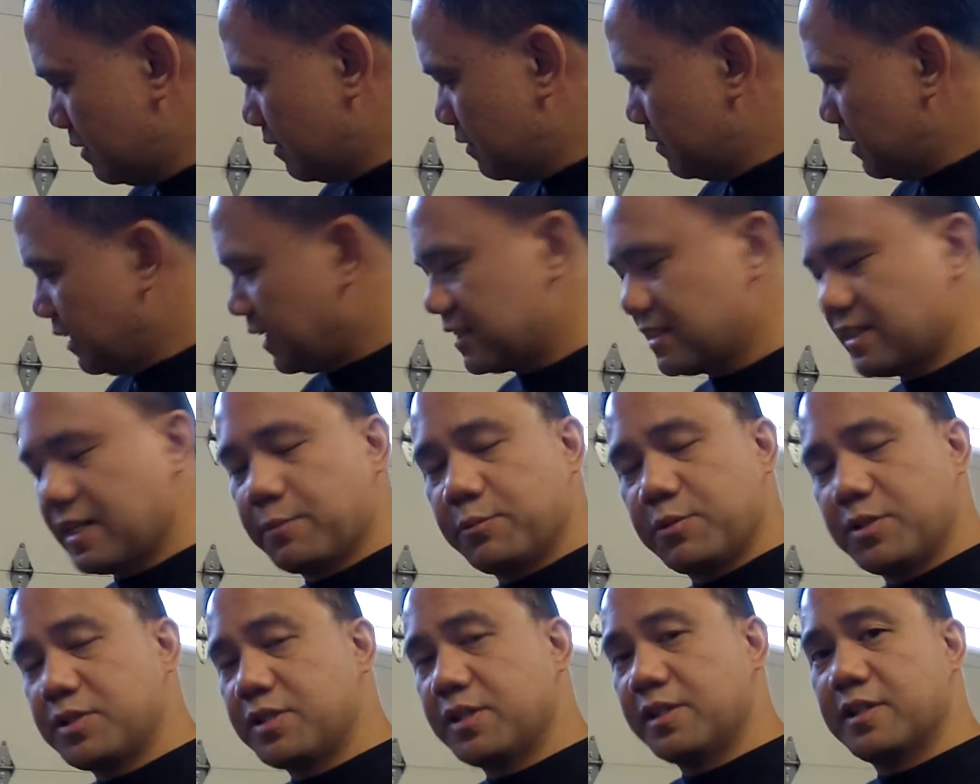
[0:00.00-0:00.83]
Next time
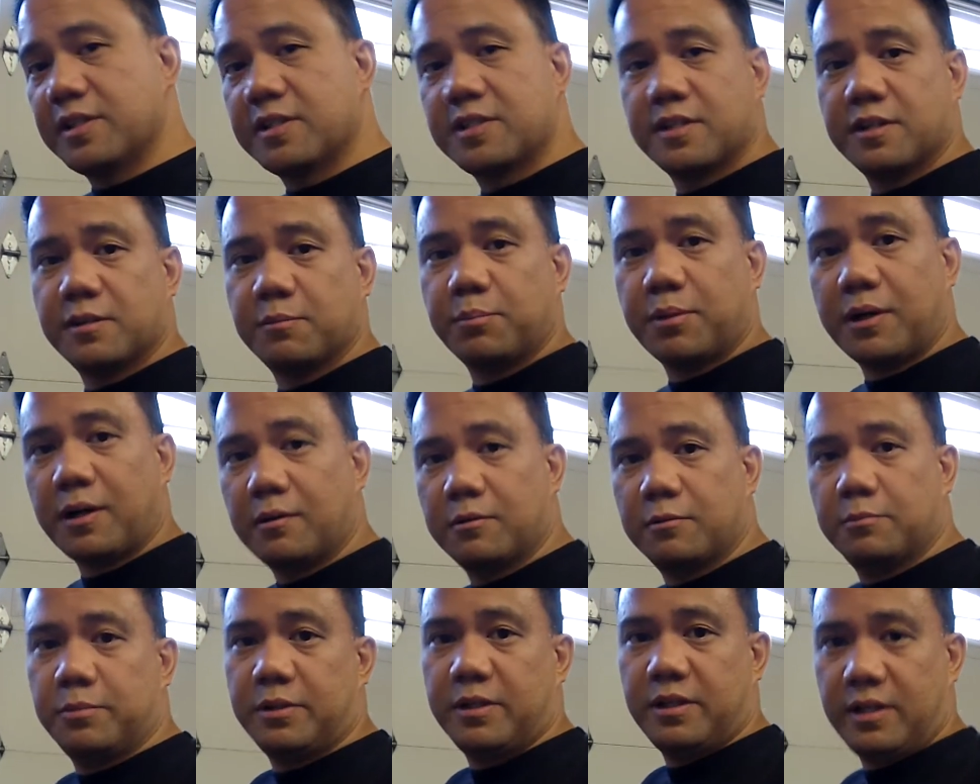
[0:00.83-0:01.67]
you see this, it'll
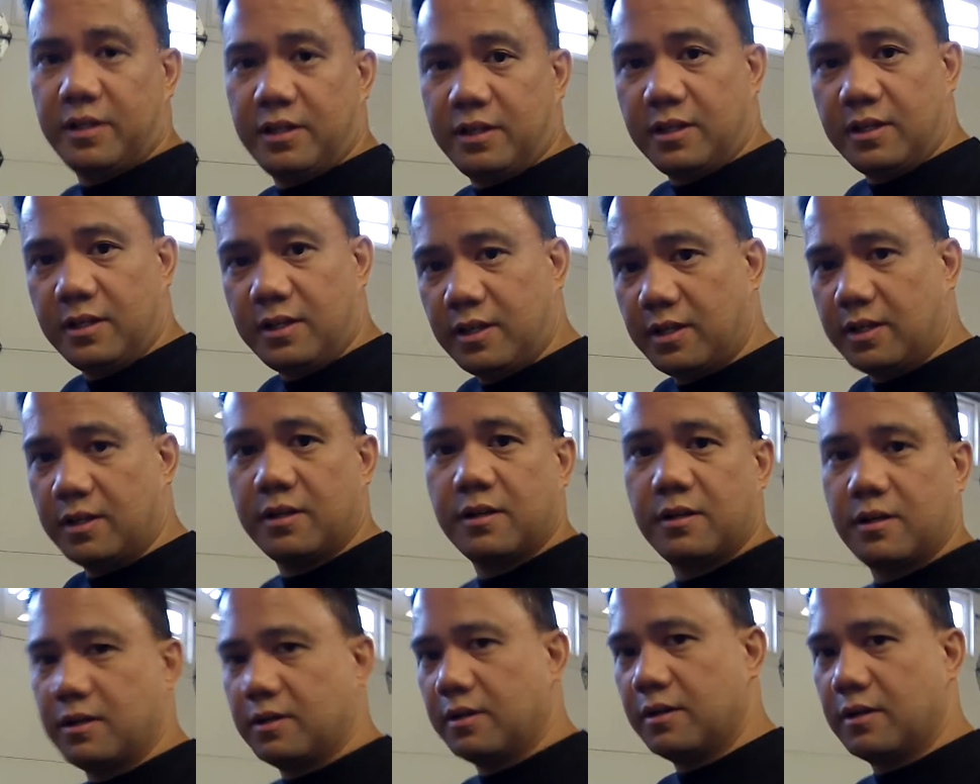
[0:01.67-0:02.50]
probably be
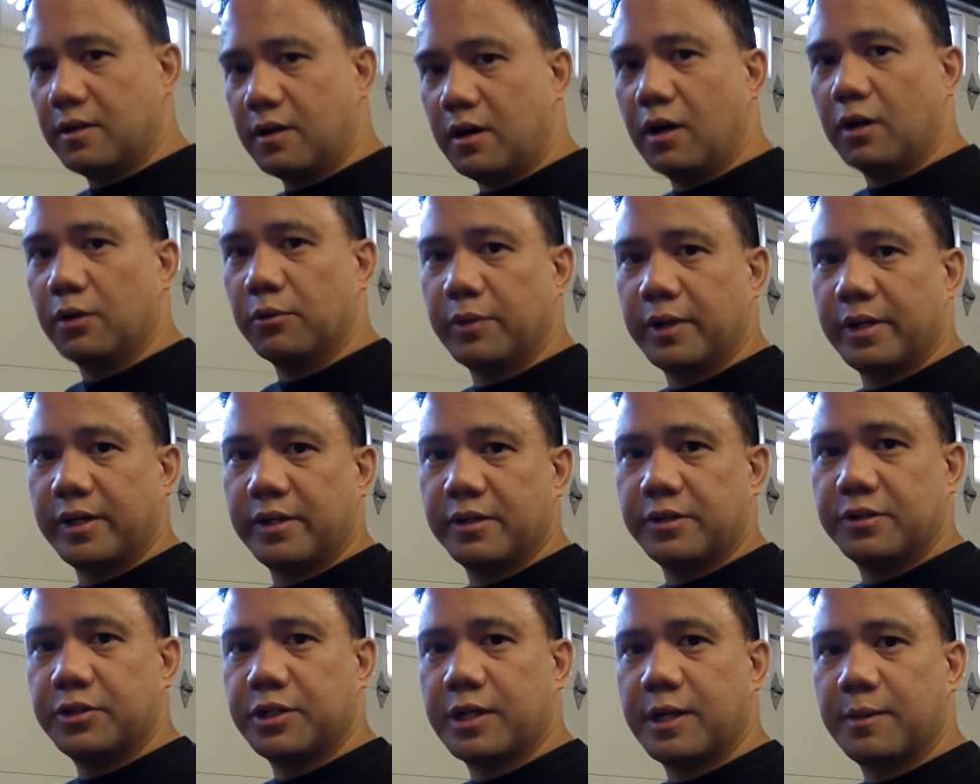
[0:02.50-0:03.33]
all ready
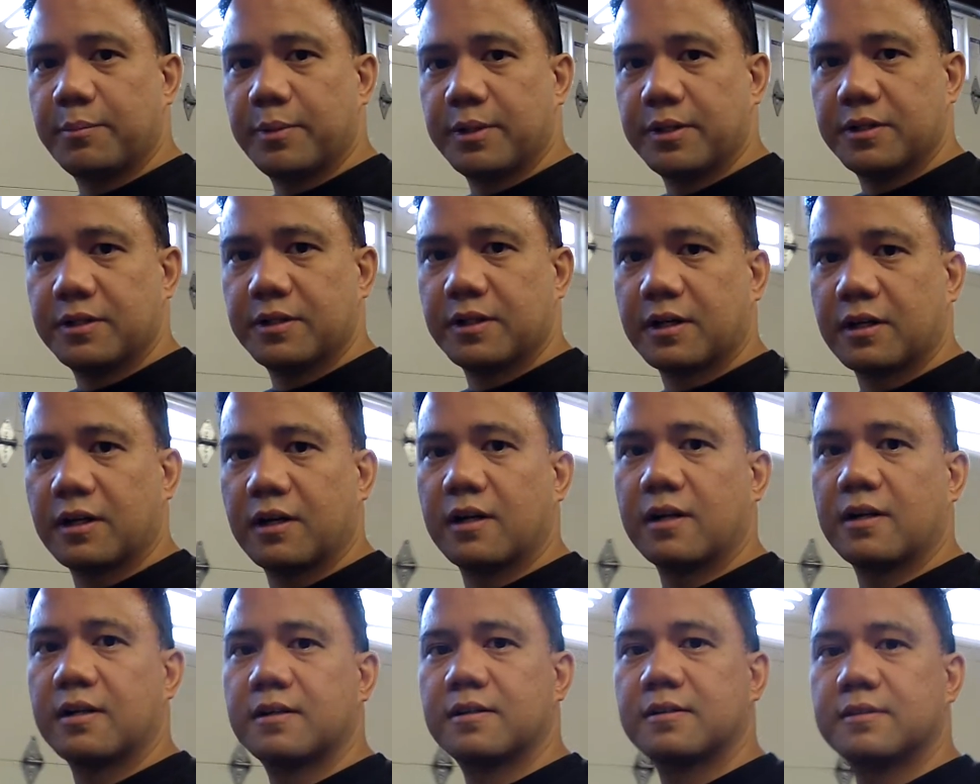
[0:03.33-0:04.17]
to drop into the
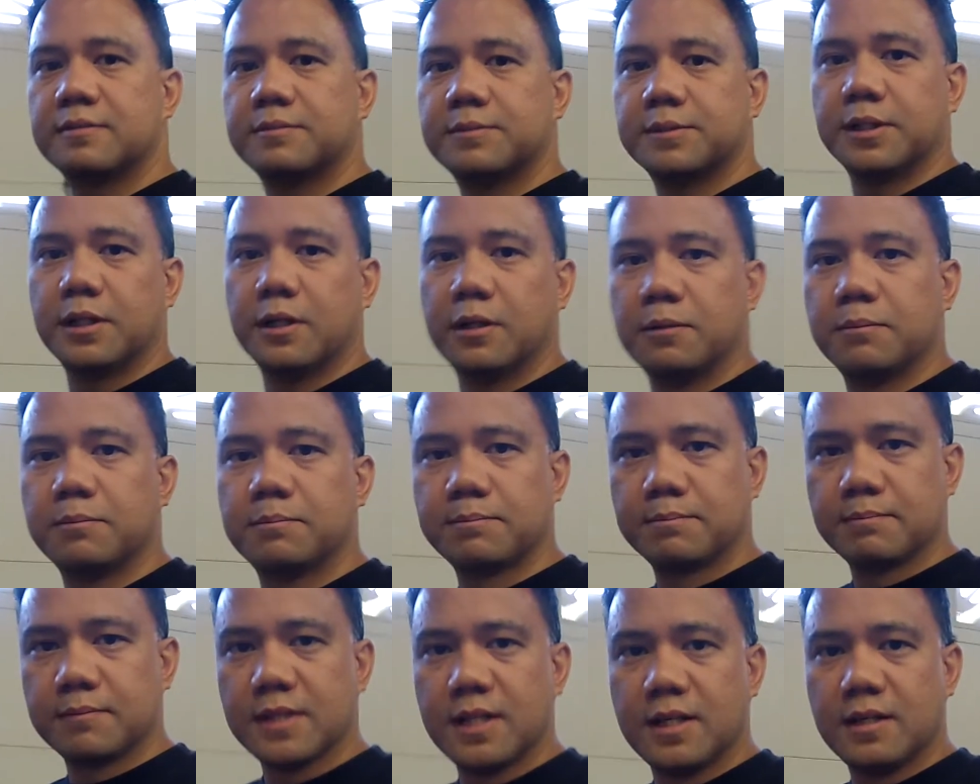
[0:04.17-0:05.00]
car. So,
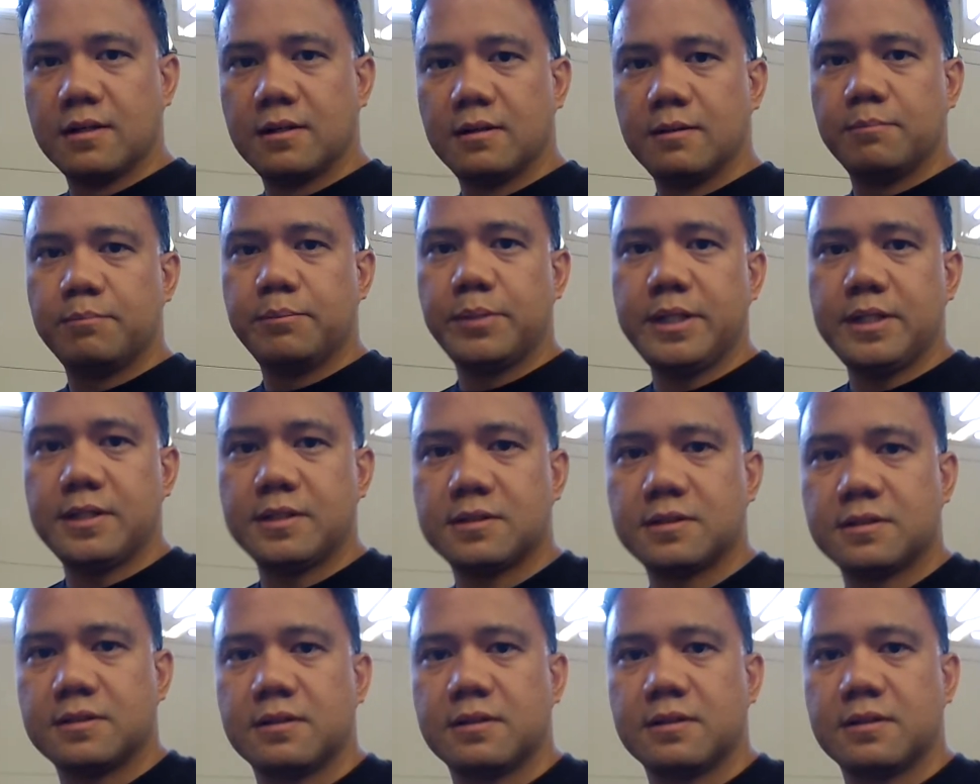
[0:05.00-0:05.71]
peace.